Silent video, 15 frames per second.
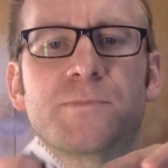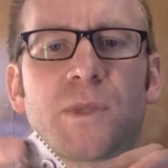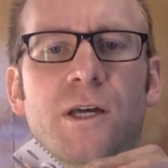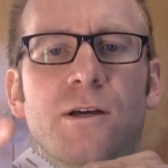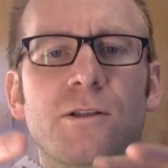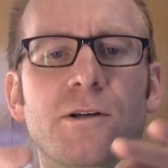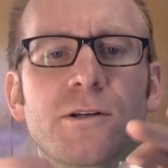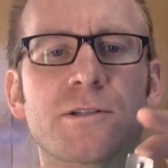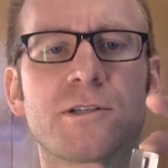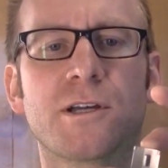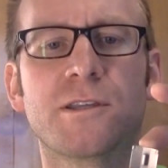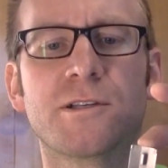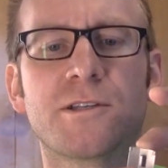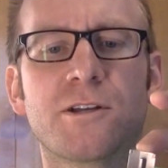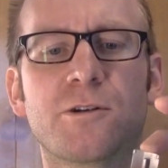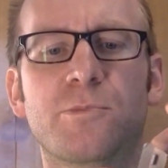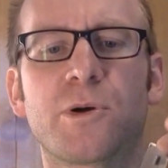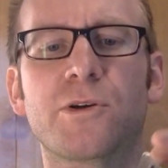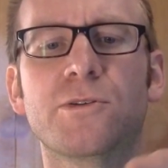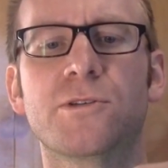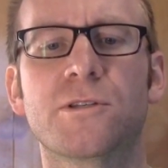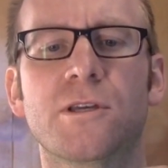alongside the center
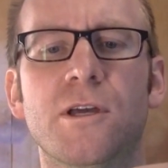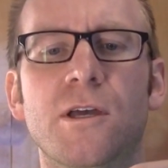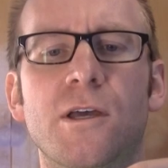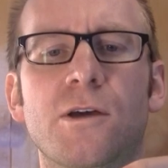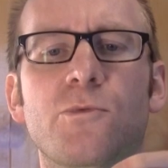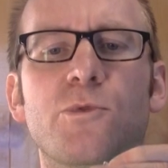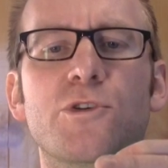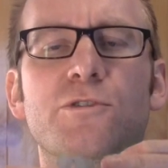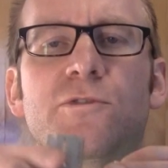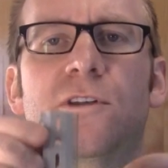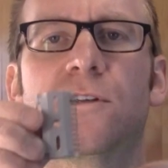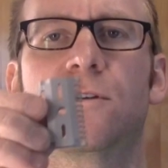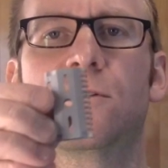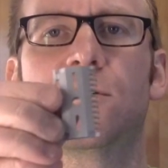post, which fit into